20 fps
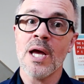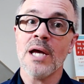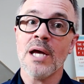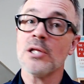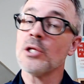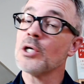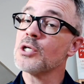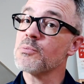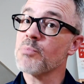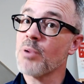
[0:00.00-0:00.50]
It
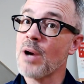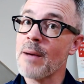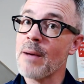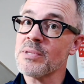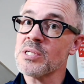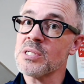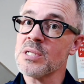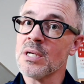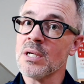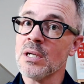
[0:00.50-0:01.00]
looks
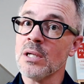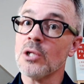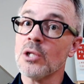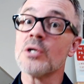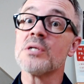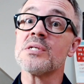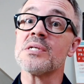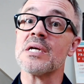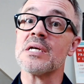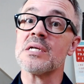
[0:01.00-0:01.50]
promising,
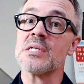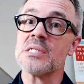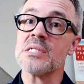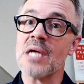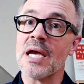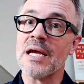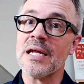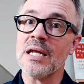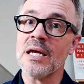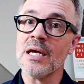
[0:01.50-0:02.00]
looks
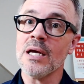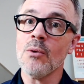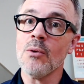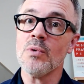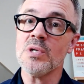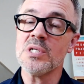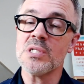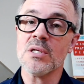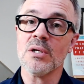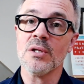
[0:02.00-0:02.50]
exciting.
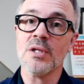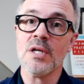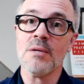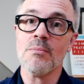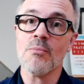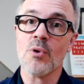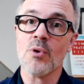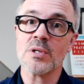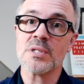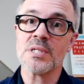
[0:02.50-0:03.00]
We still need
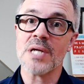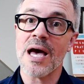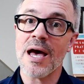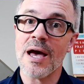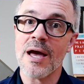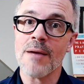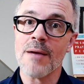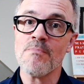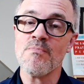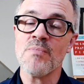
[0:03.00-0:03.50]
more
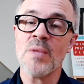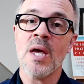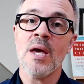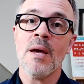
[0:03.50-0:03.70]
time.